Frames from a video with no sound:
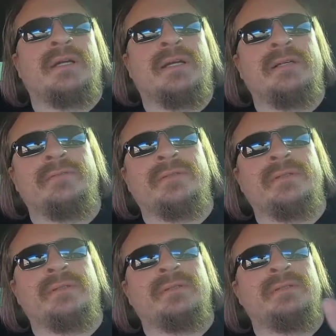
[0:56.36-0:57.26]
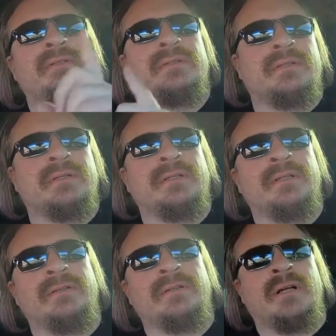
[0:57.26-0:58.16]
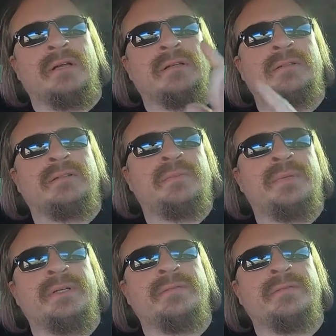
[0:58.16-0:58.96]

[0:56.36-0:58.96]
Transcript: kind of in, a little bit